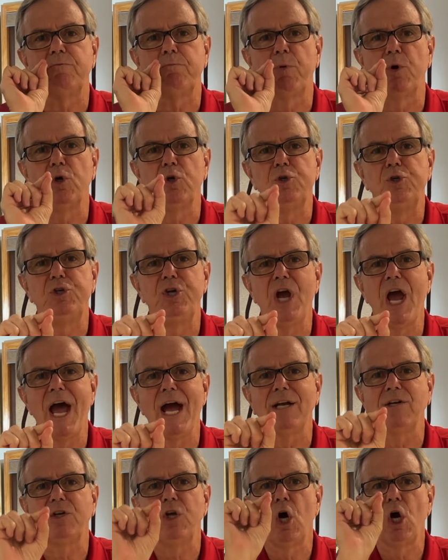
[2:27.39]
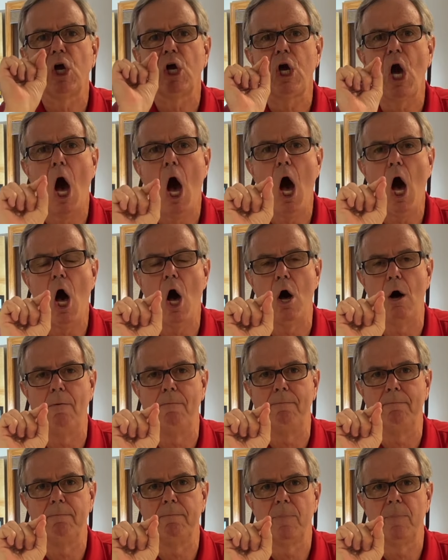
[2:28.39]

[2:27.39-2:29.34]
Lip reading: project calm.